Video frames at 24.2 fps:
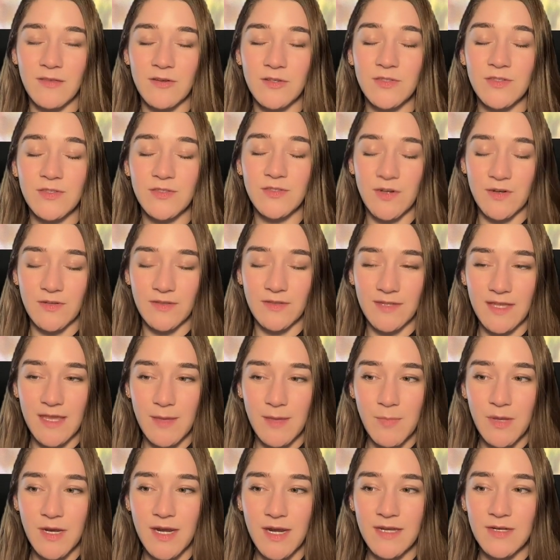obvious as
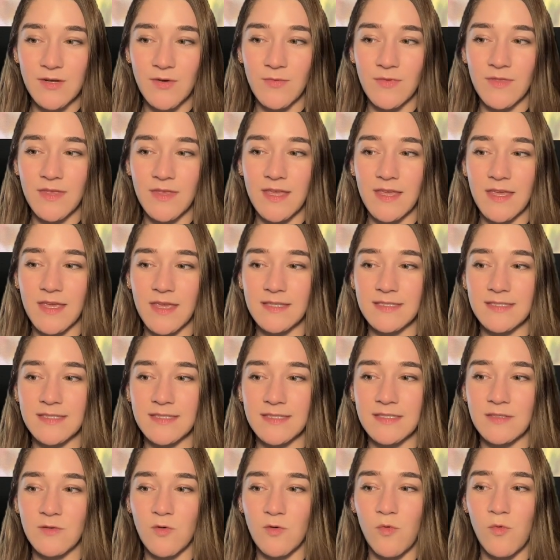the books make it out to be.